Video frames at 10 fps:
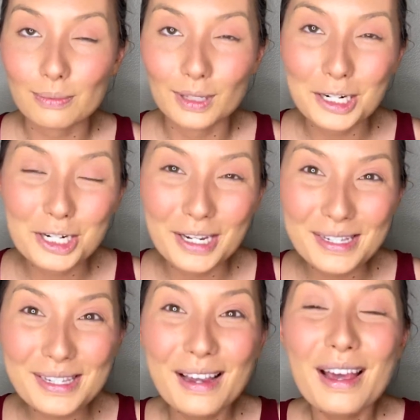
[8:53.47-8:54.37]

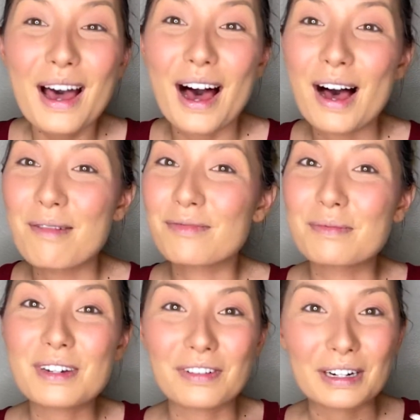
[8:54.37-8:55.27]
blushes um, from
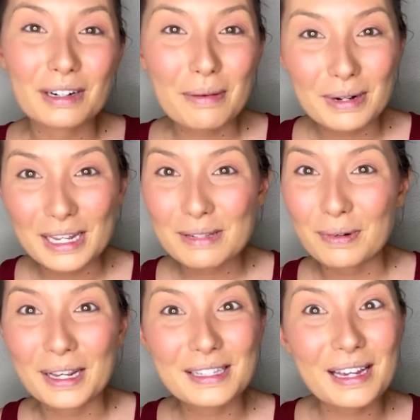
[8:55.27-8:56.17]
different companies,
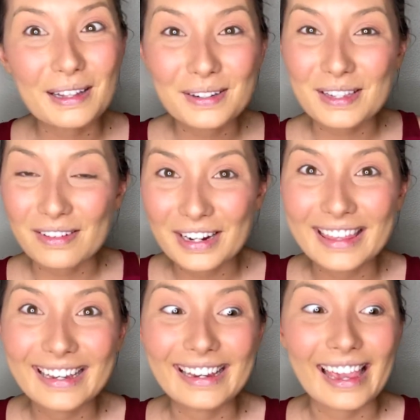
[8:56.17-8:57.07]
brands, colors,
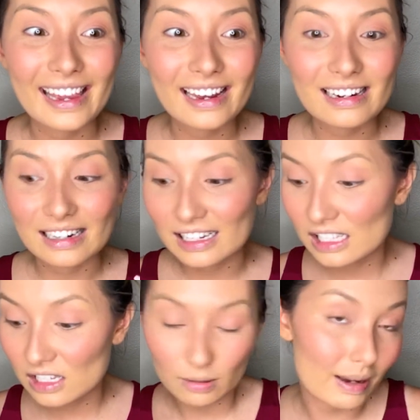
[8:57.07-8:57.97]
everything, and it's
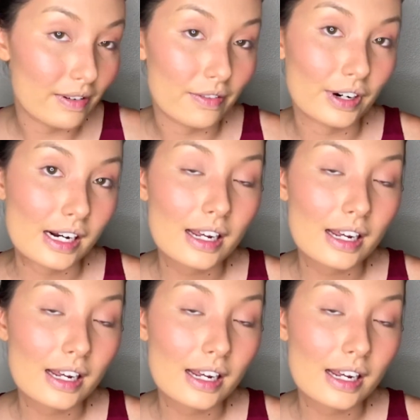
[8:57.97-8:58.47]
still my favorite.